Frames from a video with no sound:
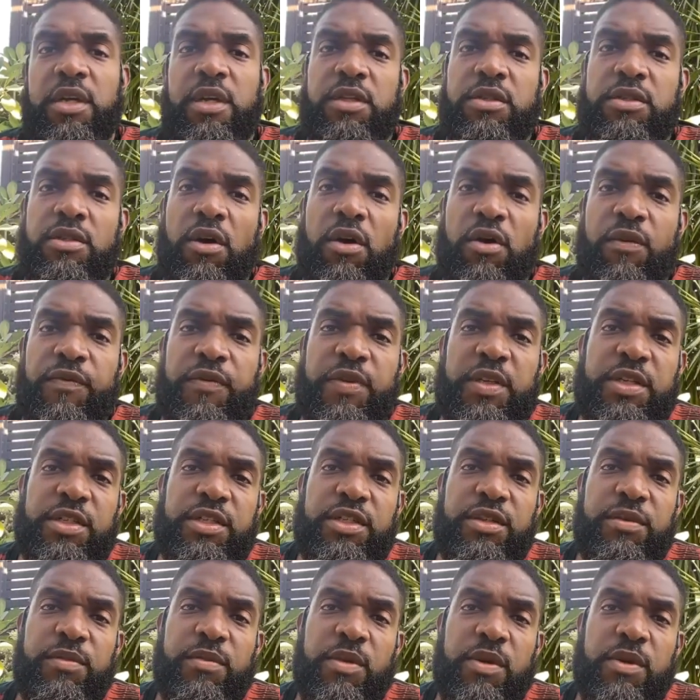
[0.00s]
So hopefully
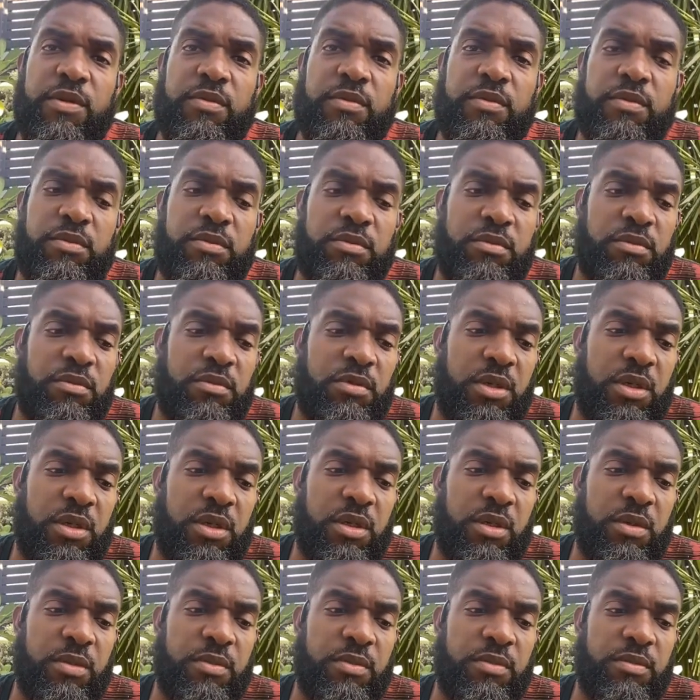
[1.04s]
she won't,
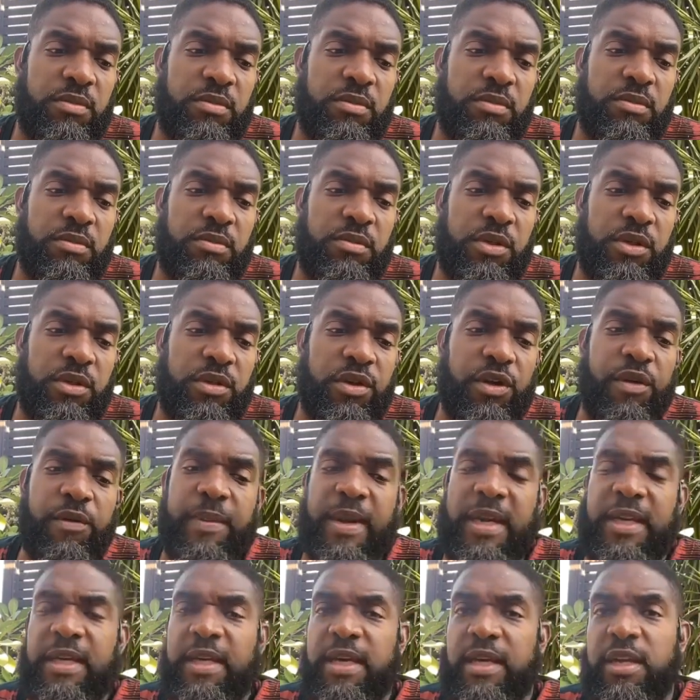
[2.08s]
um, you know, go
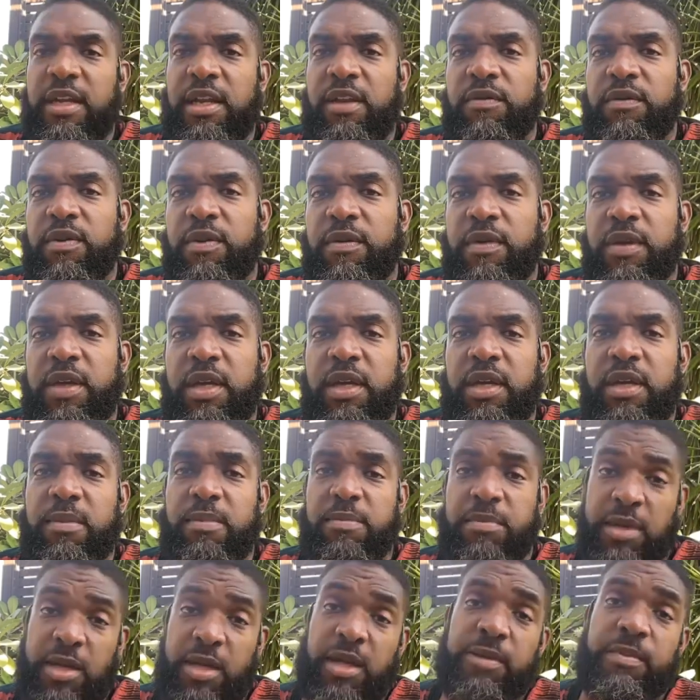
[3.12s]
back down that road again.
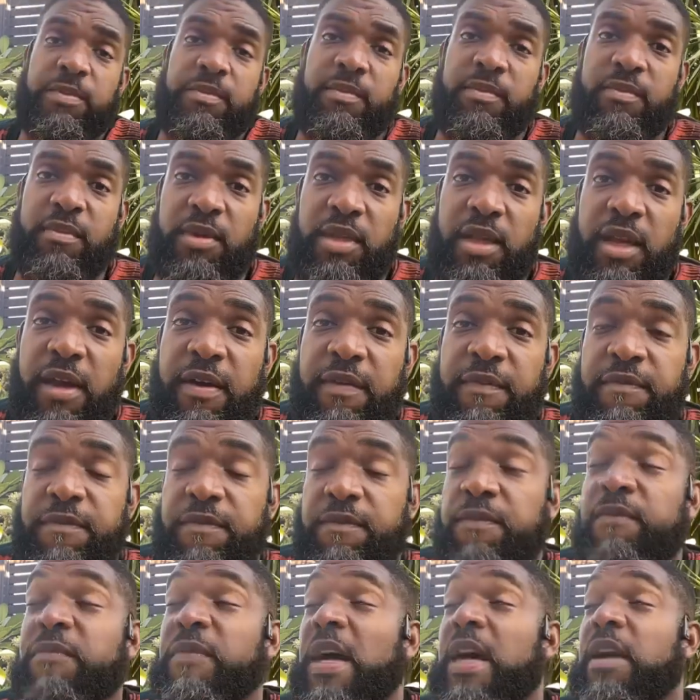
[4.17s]
But I
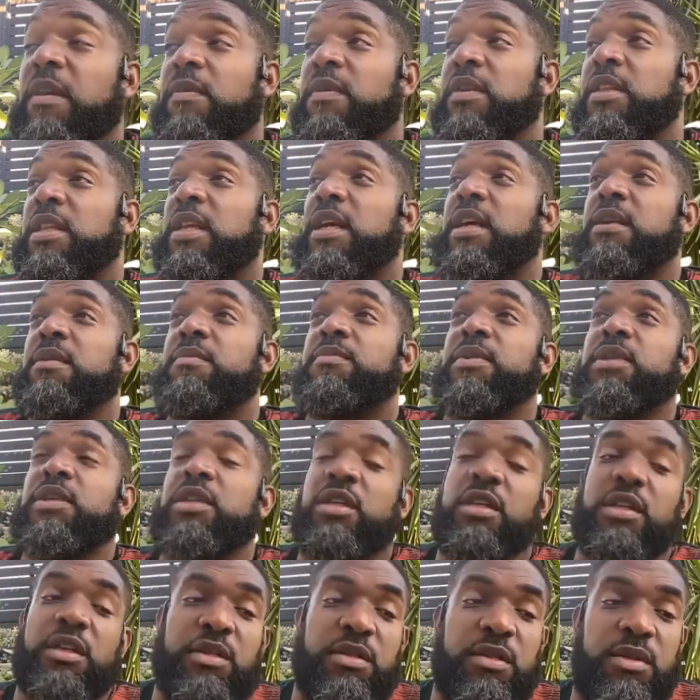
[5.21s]
found that that
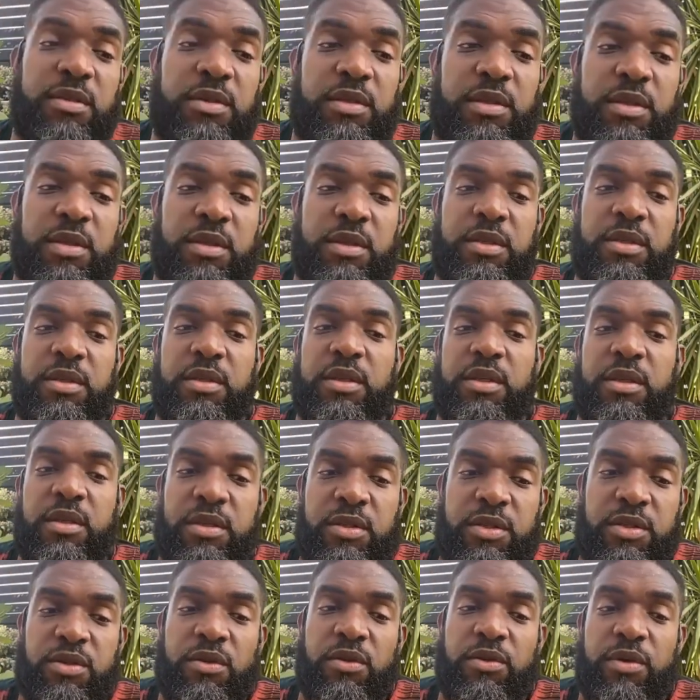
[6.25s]
particular uh,
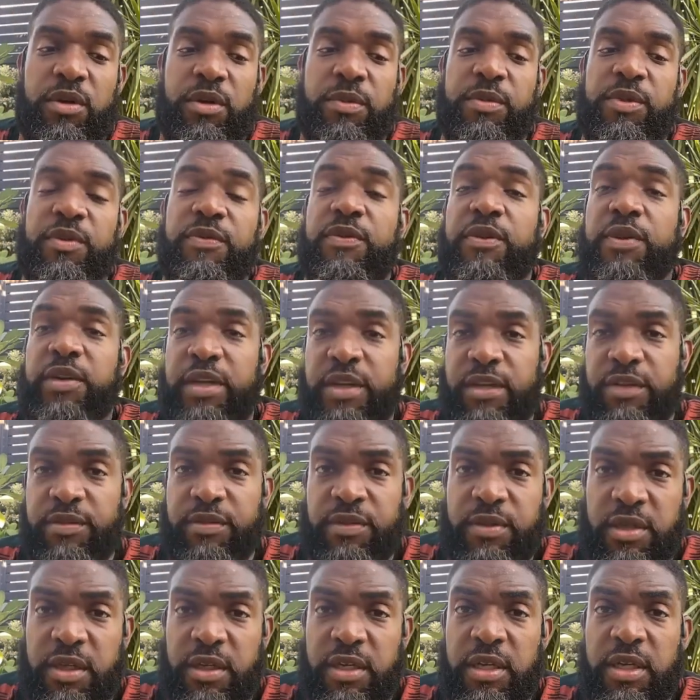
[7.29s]
story was very
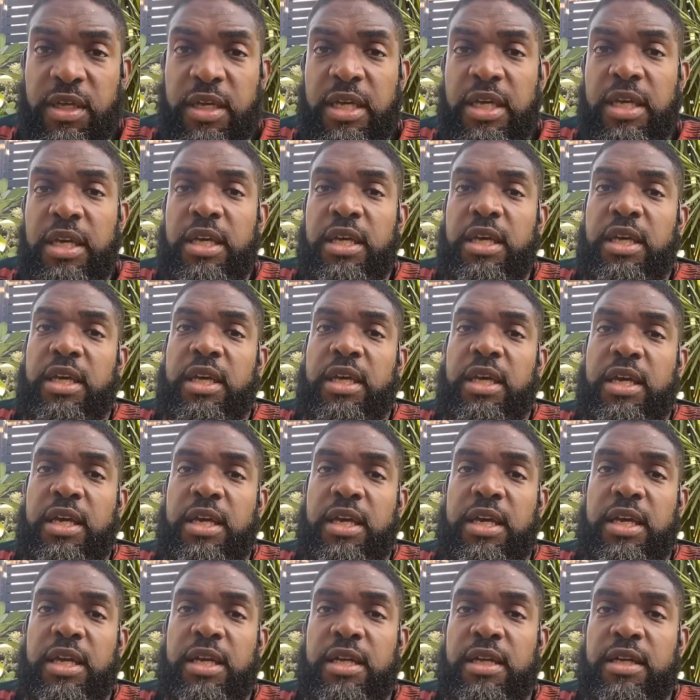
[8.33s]
interesting,
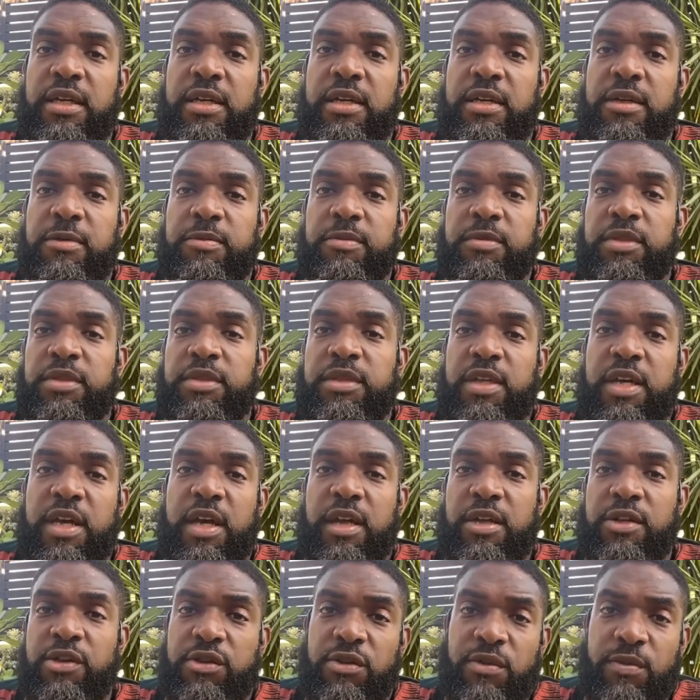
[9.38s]
and um, just to
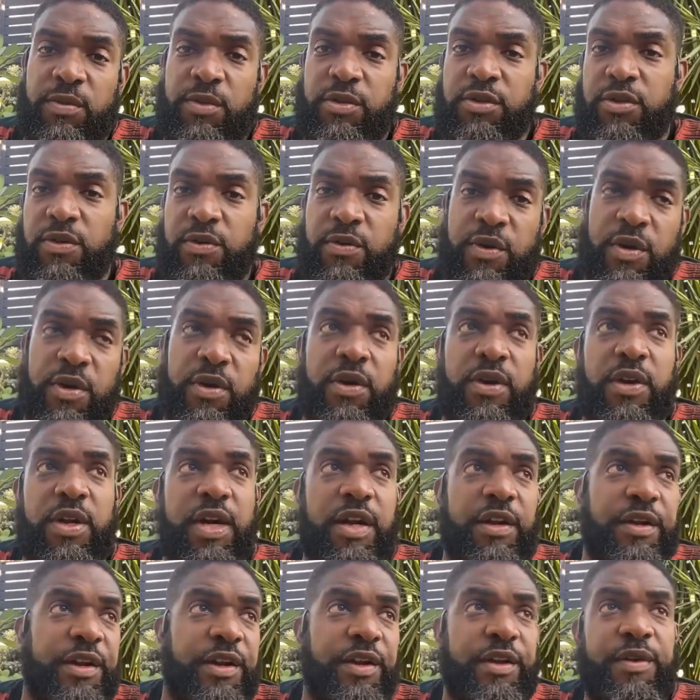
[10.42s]
kind of show what's going on
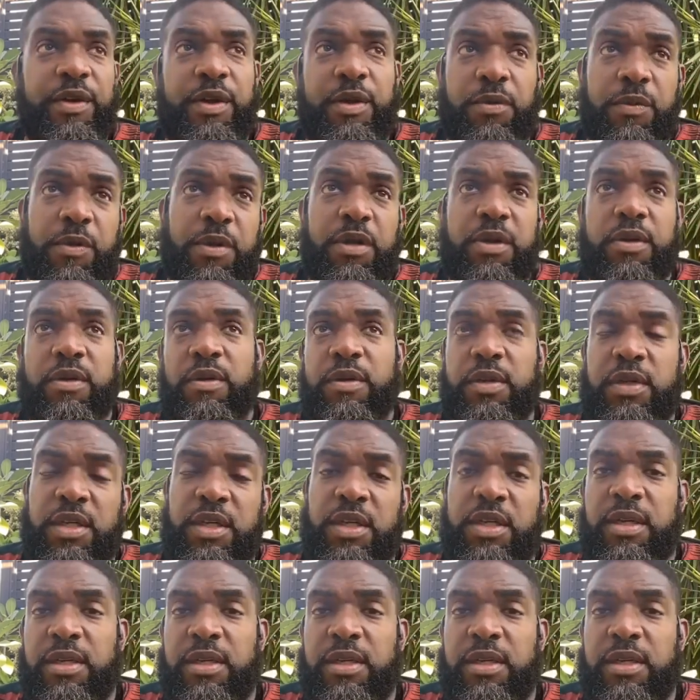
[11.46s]
out here in the world.